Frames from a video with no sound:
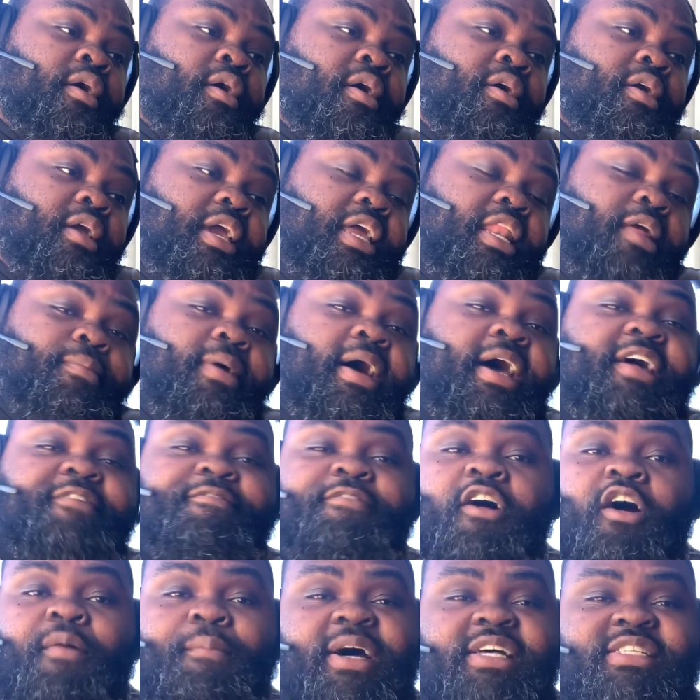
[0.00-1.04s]
Anybody that
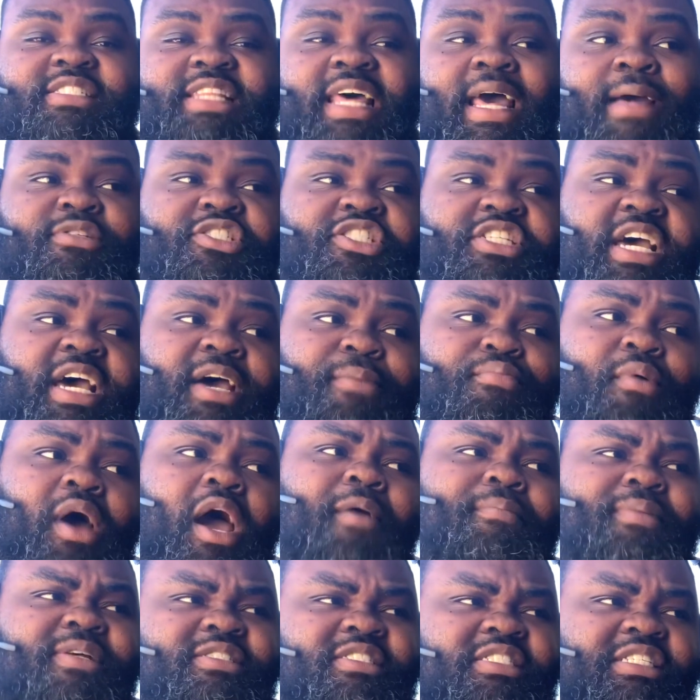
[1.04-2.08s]
follow my Snapchat probably
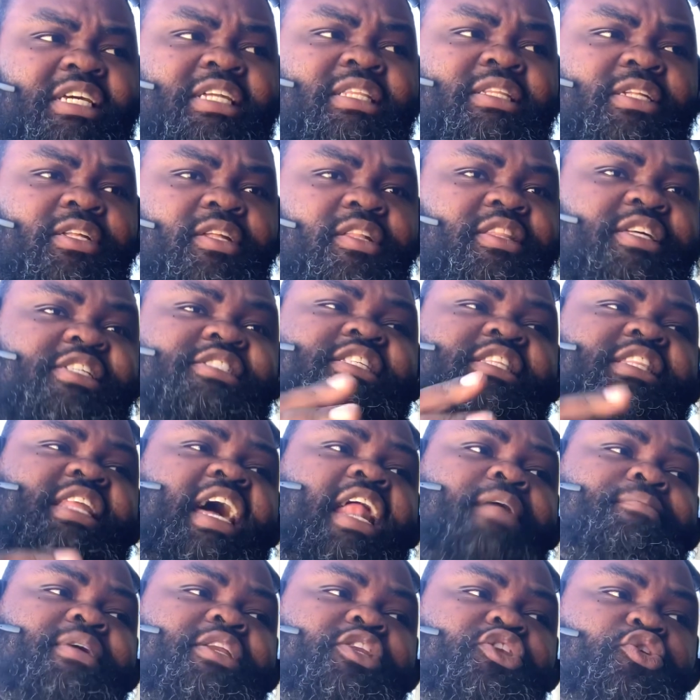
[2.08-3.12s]
been seeing a little this and that
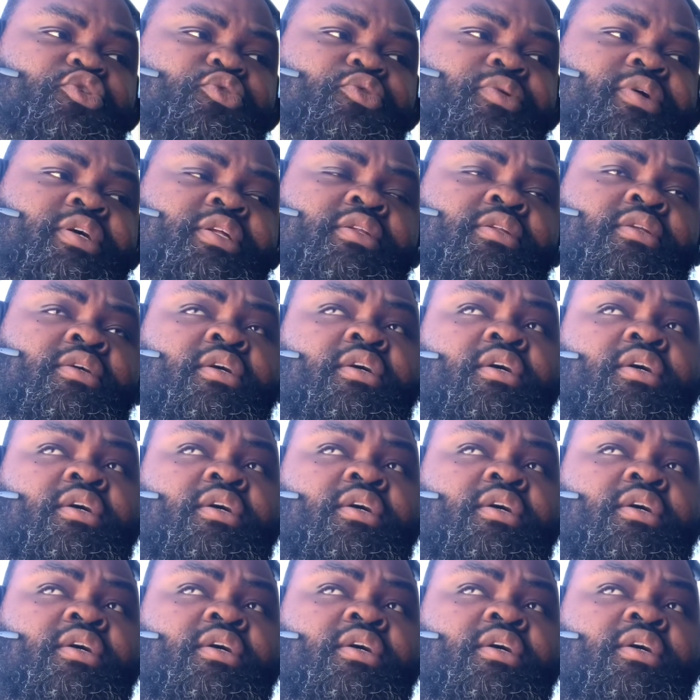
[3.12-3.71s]
I've been doing.